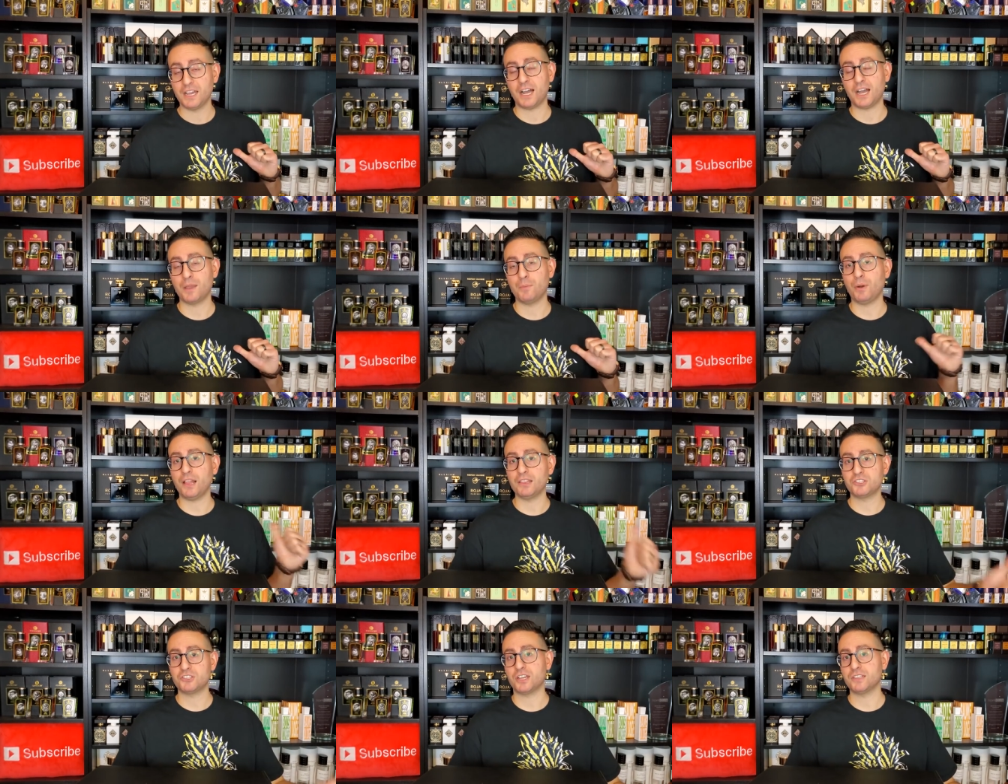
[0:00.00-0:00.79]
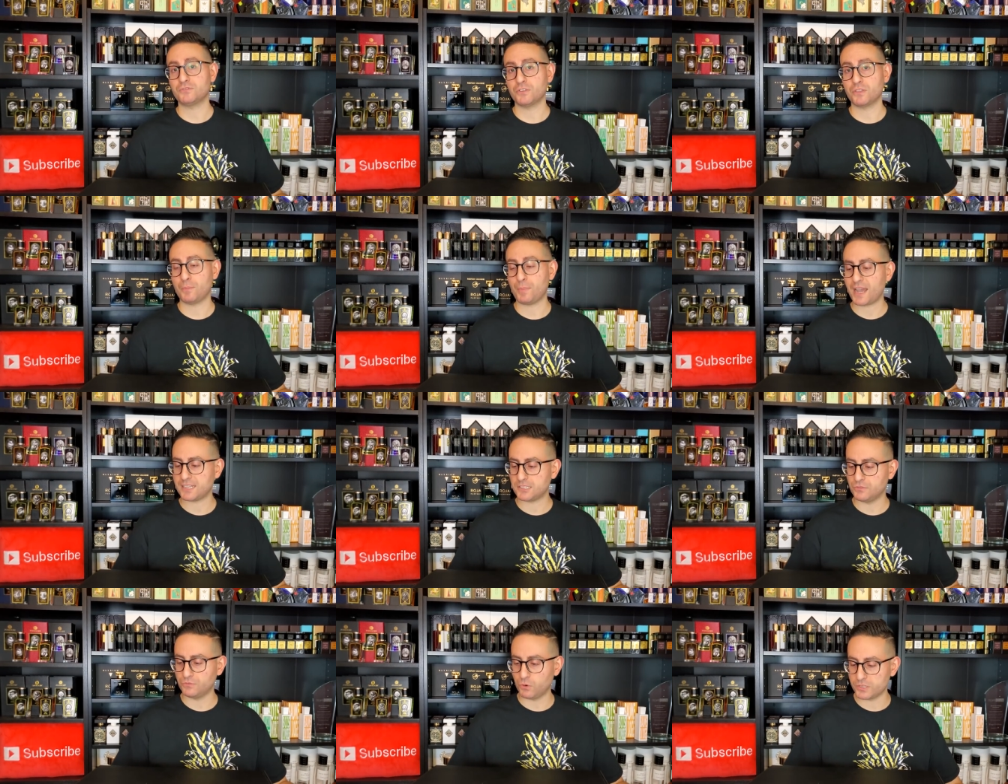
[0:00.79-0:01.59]
I apologize for the
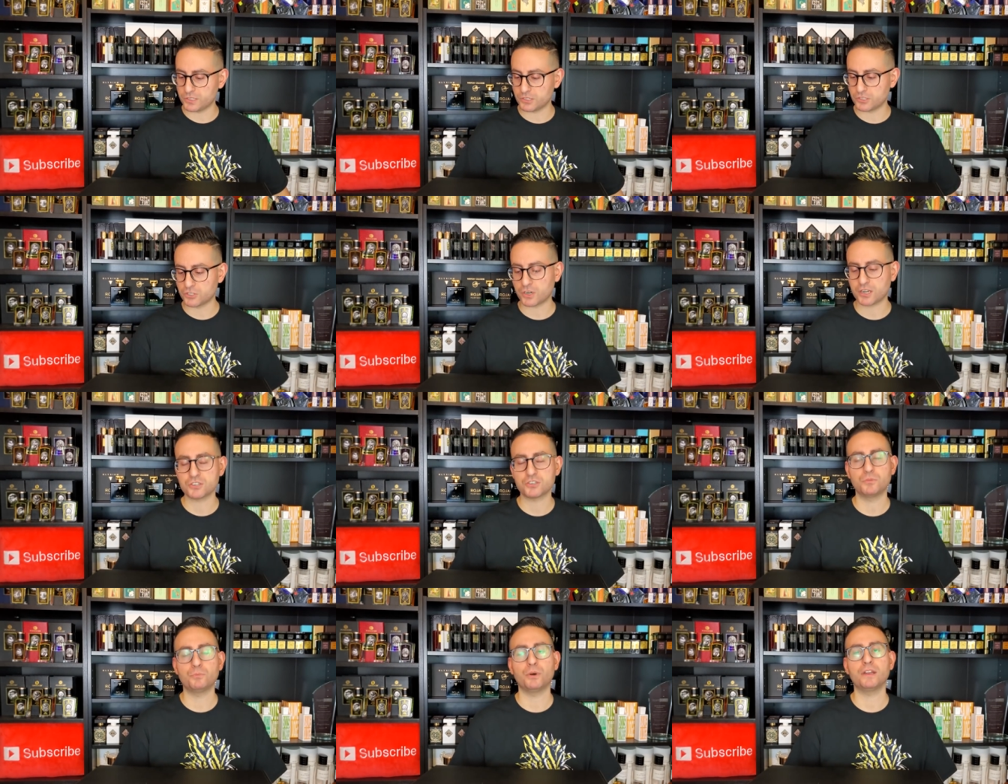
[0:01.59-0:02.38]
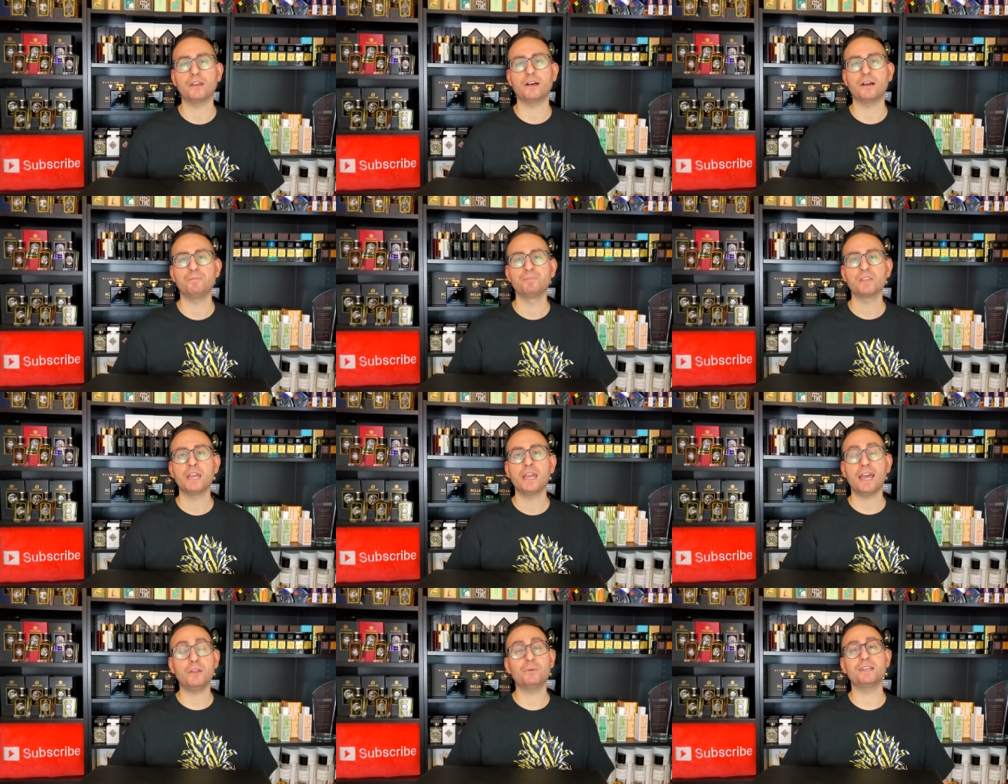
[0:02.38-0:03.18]
passive voice construction. But uh,
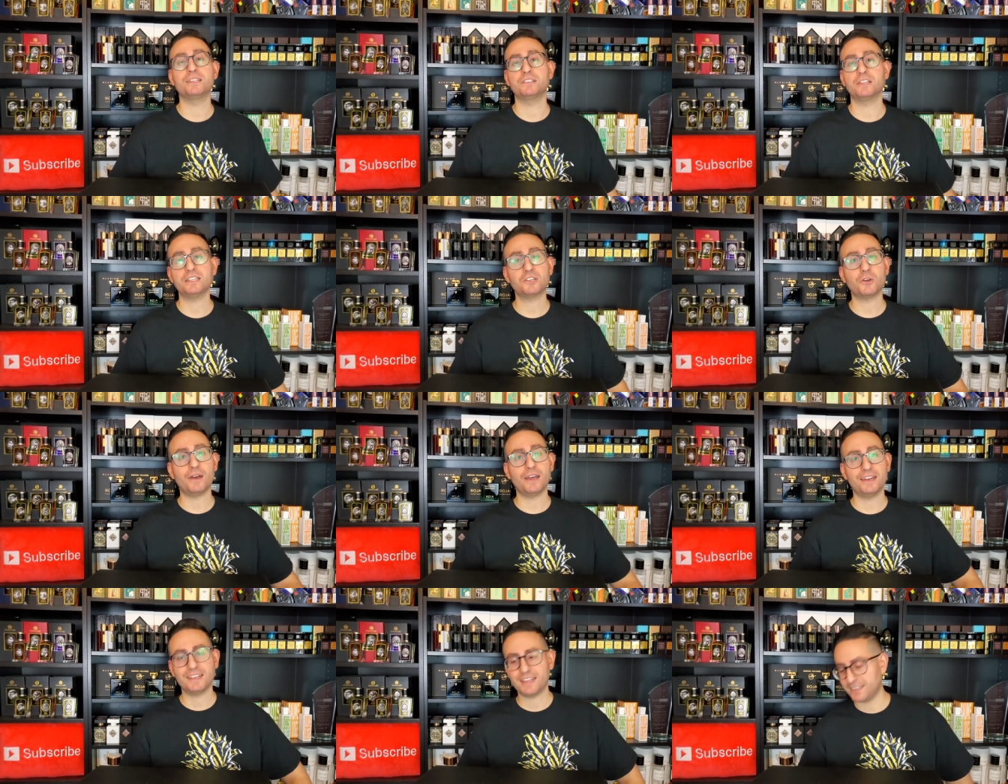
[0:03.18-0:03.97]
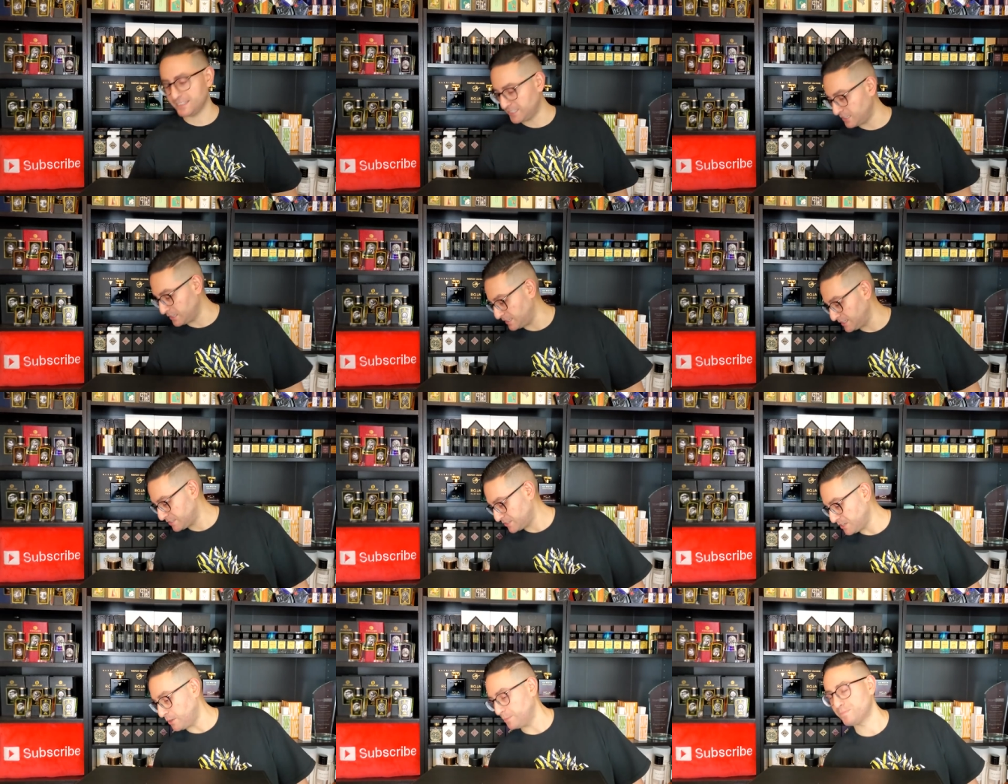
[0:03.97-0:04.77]
anyways, let's go ahead and get into the list.
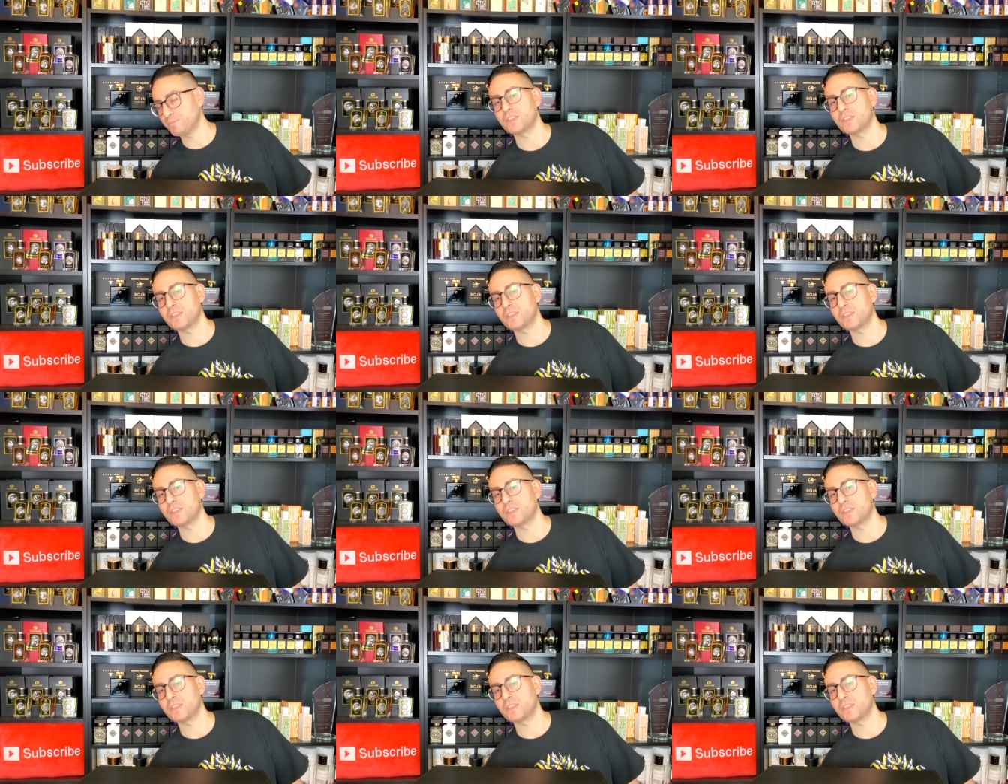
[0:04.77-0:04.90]
So